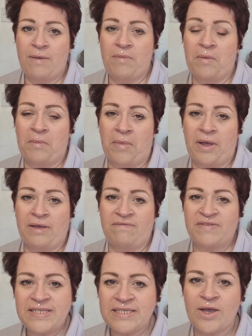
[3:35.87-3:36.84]
but my
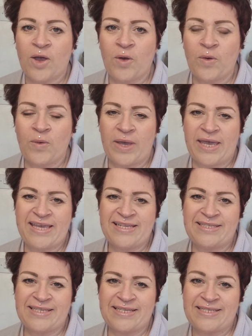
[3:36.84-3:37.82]
video
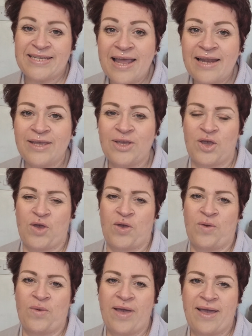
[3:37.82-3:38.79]
is telling
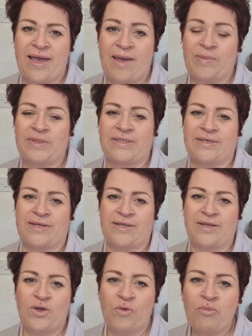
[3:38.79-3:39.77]
you,
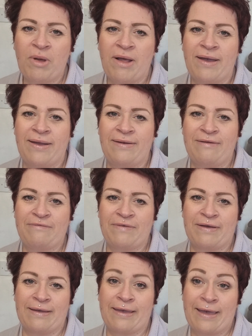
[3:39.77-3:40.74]
Amazon, you pile of
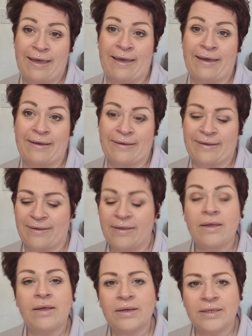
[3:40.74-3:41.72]
cack,
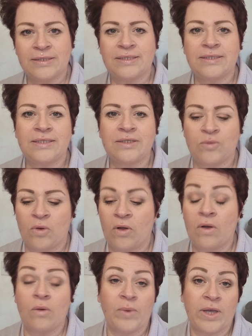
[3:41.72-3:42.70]
because this is
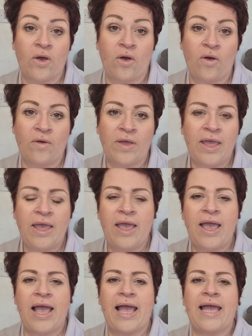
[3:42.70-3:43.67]
what we got.
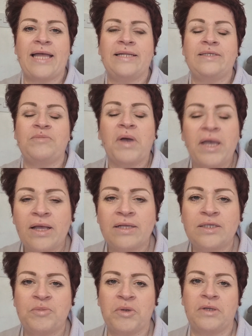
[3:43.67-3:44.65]
And my
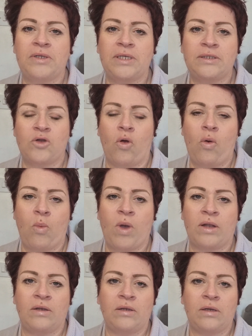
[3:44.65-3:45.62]
husband is not
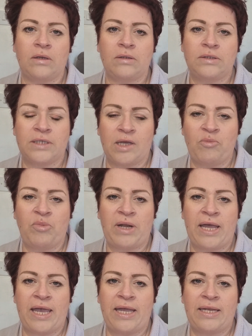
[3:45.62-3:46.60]
one to
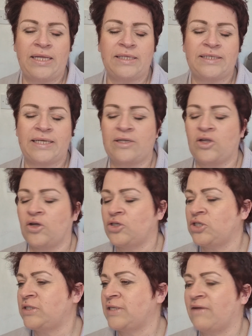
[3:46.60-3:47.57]
complain. He said, look,
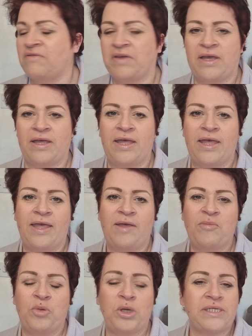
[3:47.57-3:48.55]
just have it,
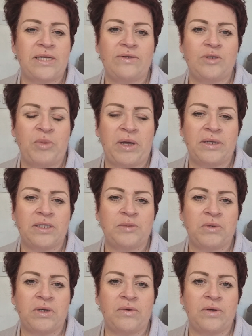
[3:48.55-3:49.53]
put it down as a bad
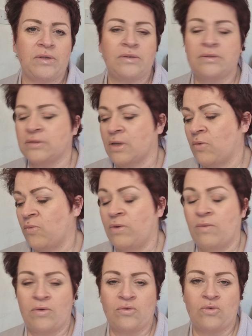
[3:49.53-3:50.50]
experience, we
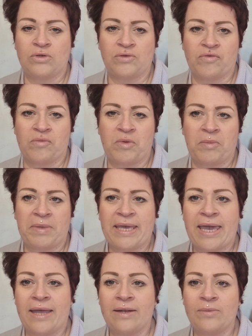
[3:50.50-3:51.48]
won't order from them
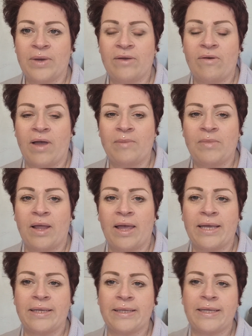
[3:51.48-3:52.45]
again. Where I'm
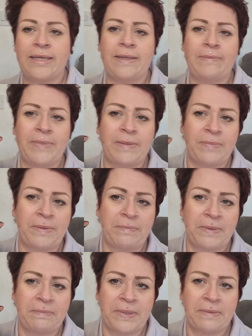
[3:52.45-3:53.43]
like, bip, bip,
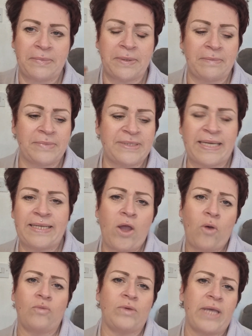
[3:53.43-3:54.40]
bip, bip, bip, saying,
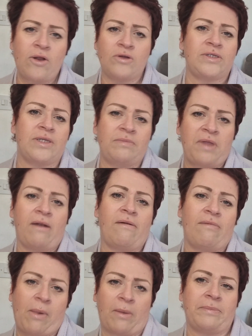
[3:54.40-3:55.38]
no, get on to
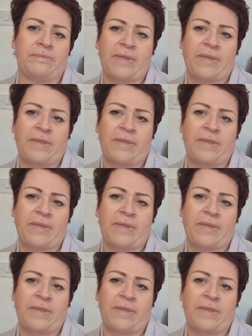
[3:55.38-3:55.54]
them,